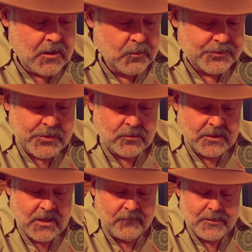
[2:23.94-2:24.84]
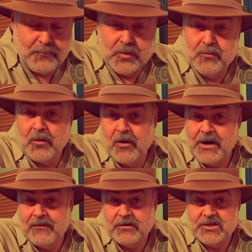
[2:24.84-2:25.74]
well, certainly every boomer
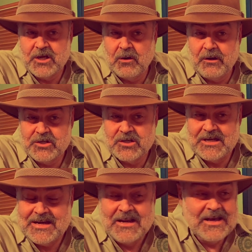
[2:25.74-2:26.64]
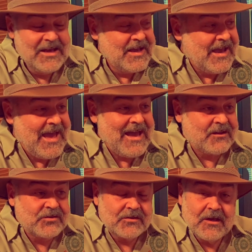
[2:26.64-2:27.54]
and every generation
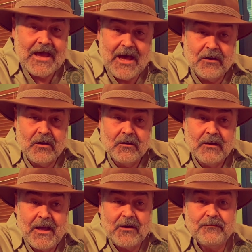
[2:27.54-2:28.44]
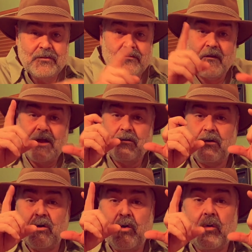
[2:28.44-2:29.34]
X had a had a viewfinder
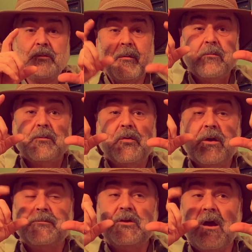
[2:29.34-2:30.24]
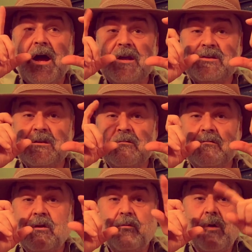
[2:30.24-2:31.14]
at home. You know, you put up your eyes and,
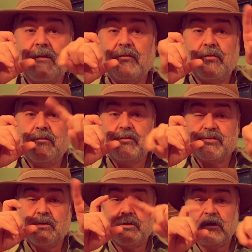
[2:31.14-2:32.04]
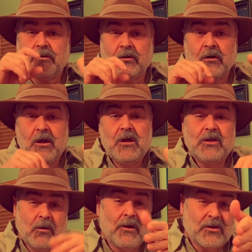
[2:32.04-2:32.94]
and rifle through the circular.
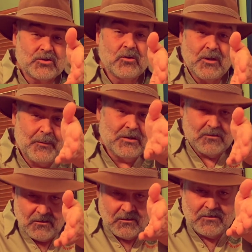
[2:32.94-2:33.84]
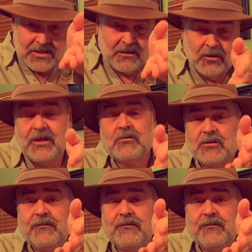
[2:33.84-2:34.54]
You know what? I'll show you a picture. Here, here, take a look. Here's a